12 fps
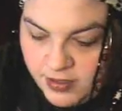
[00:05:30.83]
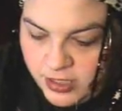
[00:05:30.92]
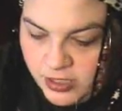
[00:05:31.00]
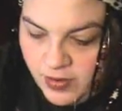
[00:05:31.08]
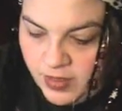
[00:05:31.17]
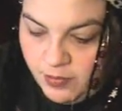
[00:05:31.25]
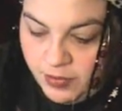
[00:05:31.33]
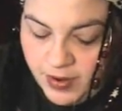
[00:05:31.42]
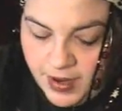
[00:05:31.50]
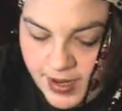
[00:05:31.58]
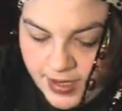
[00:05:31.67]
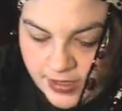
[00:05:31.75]
showing the
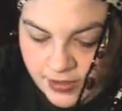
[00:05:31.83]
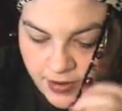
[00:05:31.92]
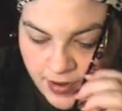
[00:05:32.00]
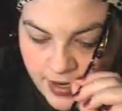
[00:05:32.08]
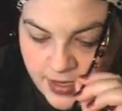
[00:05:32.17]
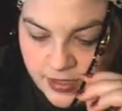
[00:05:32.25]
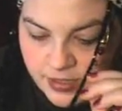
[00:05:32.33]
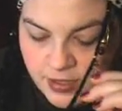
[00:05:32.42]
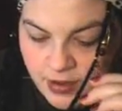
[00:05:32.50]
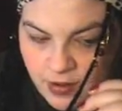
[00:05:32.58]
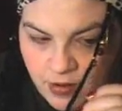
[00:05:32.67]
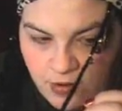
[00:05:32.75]
braids, alright?
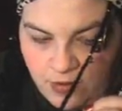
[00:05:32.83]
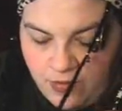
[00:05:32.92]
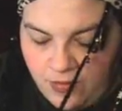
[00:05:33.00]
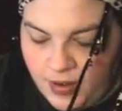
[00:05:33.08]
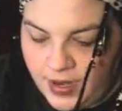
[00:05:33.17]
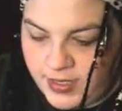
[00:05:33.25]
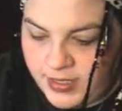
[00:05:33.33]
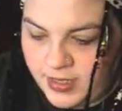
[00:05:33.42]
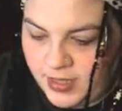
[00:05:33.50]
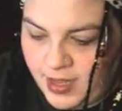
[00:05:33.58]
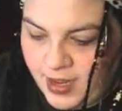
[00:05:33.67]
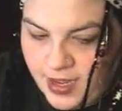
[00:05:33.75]
So I
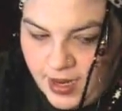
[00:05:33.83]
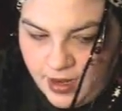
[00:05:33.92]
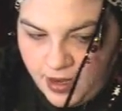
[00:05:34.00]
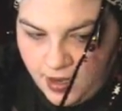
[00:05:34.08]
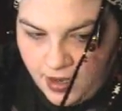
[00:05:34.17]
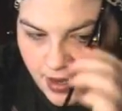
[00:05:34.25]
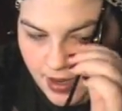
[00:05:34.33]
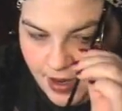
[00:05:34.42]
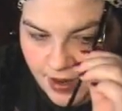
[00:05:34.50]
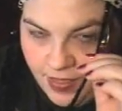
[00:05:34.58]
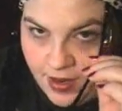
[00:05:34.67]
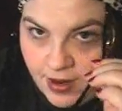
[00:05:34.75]
did that.
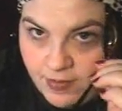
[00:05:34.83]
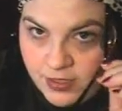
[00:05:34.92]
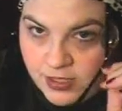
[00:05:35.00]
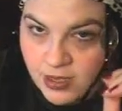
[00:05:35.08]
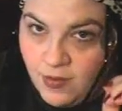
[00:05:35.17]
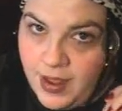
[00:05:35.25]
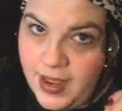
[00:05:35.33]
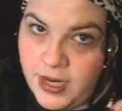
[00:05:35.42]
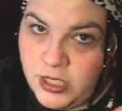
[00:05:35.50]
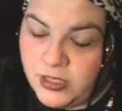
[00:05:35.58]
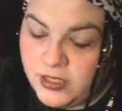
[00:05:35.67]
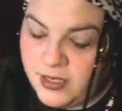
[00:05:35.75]
And then I was so
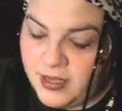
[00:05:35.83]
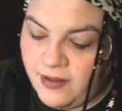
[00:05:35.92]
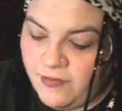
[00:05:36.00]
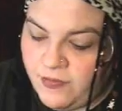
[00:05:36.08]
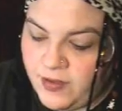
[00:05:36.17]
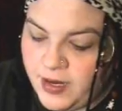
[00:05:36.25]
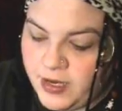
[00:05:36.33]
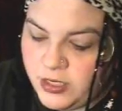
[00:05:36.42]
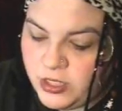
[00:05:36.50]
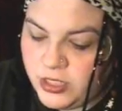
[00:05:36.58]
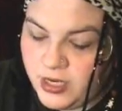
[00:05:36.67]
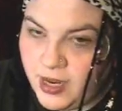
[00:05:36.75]
anxious to get it
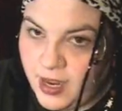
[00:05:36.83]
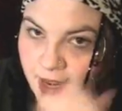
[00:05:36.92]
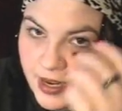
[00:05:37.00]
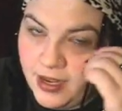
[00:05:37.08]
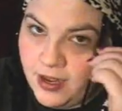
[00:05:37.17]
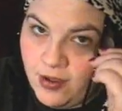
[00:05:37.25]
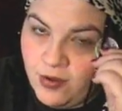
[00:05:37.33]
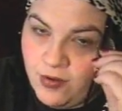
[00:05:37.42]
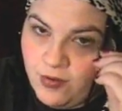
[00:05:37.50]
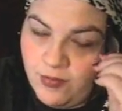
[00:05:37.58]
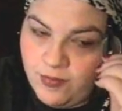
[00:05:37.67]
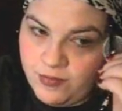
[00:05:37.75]
finished and
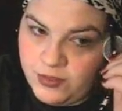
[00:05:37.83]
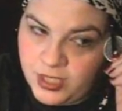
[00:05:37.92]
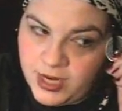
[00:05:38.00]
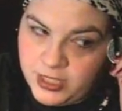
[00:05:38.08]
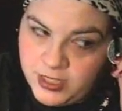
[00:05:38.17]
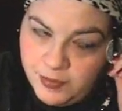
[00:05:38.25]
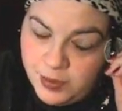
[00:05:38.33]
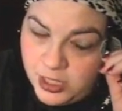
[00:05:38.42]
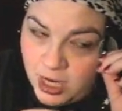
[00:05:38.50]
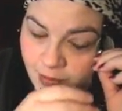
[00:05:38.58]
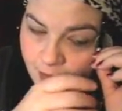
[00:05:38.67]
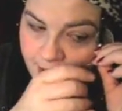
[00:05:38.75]
go change into
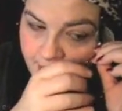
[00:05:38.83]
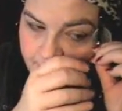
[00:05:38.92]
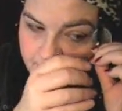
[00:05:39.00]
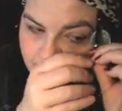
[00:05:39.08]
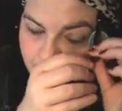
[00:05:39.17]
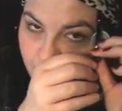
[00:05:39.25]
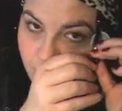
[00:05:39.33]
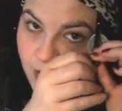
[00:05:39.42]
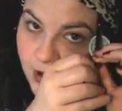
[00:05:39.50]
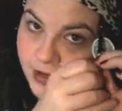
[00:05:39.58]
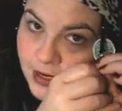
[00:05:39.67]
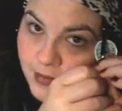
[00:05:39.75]
pajama pants and go
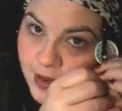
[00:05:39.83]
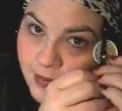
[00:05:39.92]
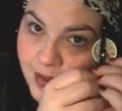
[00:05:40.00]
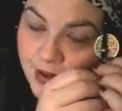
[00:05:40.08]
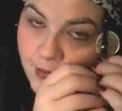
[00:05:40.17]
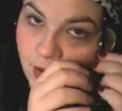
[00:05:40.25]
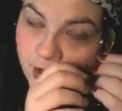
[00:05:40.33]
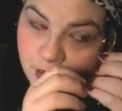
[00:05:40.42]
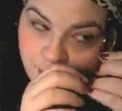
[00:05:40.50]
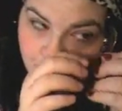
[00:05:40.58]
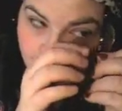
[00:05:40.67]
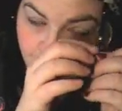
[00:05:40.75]
crawl into my bed and
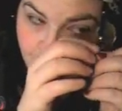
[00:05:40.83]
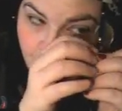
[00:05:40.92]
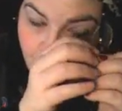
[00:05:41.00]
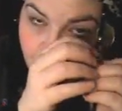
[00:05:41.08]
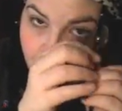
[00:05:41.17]
watch a movie,